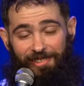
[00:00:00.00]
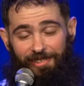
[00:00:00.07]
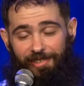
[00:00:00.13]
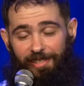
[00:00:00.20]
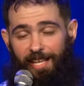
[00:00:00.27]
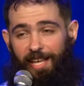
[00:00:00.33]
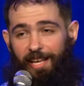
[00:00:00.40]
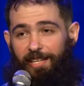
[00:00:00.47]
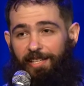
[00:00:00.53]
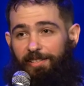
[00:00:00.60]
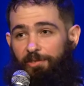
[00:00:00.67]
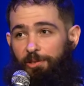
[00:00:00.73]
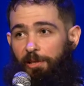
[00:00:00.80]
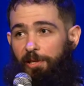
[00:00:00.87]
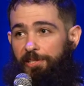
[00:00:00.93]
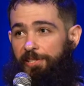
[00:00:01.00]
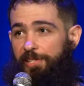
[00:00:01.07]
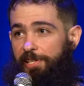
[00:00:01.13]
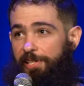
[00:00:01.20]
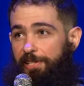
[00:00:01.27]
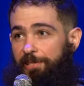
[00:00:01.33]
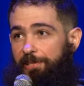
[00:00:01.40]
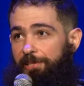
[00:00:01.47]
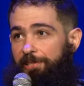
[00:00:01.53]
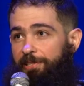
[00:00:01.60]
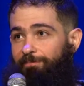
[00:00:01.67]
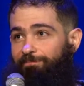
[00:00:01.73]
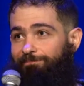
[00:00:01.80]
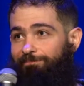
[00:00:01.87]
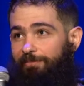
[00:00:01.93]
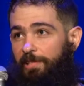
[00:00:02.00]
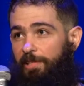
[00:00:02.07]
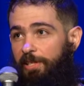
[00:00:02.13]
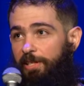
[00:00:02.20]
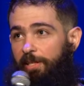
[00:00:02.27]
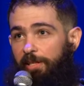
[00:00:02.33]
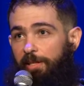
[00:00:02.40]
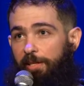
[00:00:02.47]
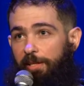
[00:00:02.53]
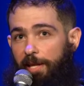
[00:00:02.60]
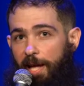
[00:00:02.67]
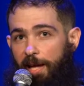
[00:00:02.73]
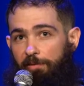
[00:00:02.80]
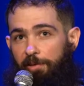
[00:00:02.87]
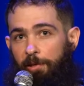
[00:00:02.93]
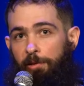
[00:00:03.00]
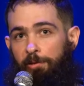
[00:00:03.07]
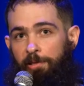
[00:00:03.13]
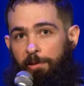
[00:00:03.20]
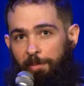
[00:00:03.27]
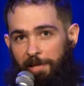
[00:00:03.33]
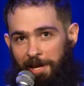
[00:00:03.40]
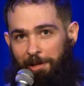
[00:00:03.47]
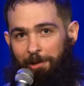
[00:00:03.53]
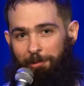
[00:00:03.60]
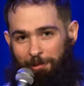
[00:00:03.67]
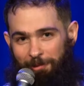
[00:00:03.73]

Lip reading: You can't give drugs to kids. They haven't earned them yet.